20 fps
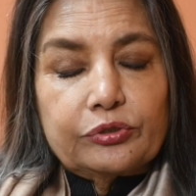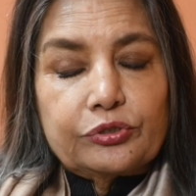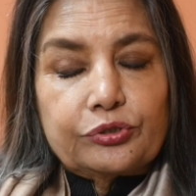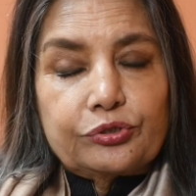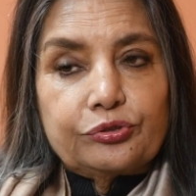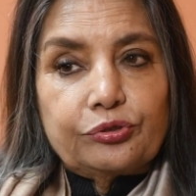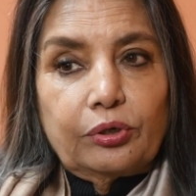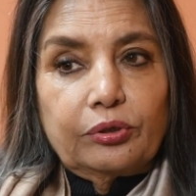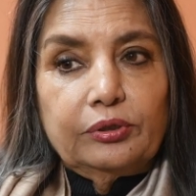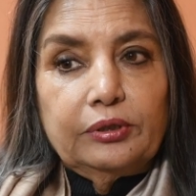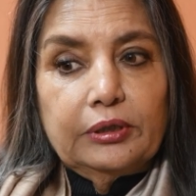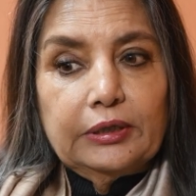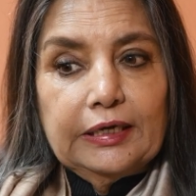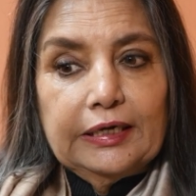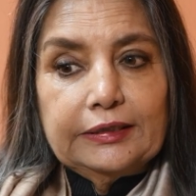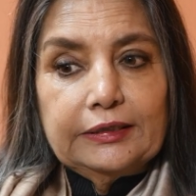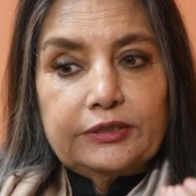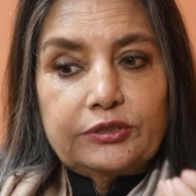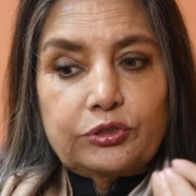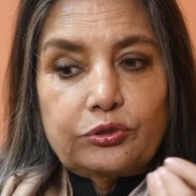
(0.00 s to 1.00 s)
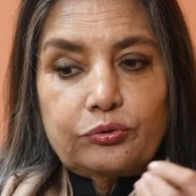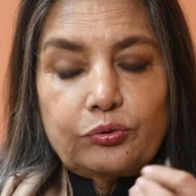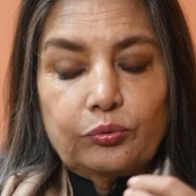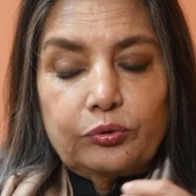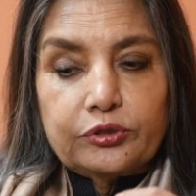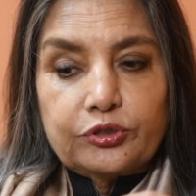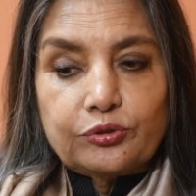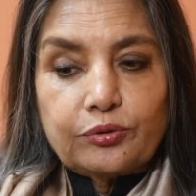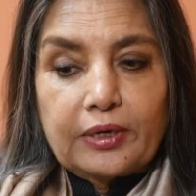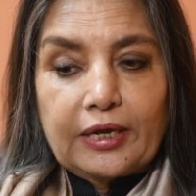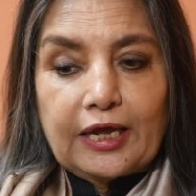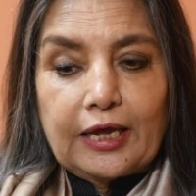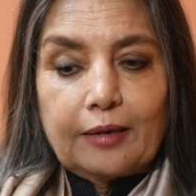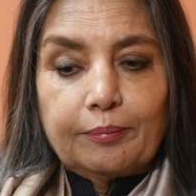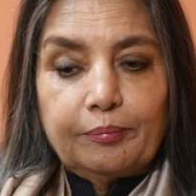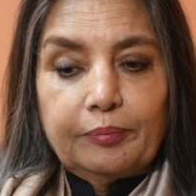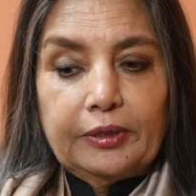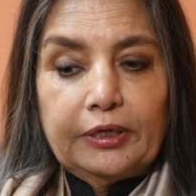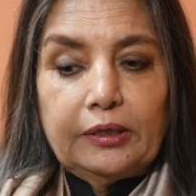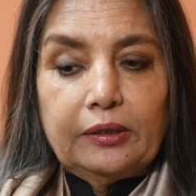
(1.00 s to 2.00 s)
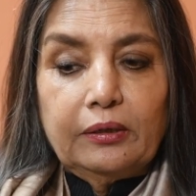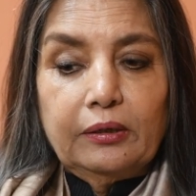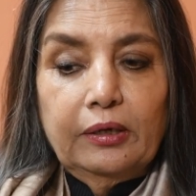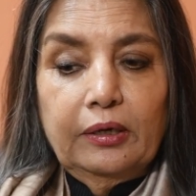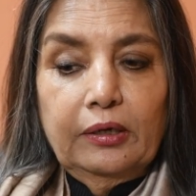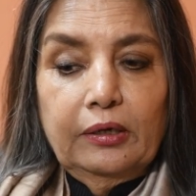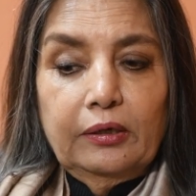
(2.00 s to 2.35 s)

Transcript: stronger, and this is also happening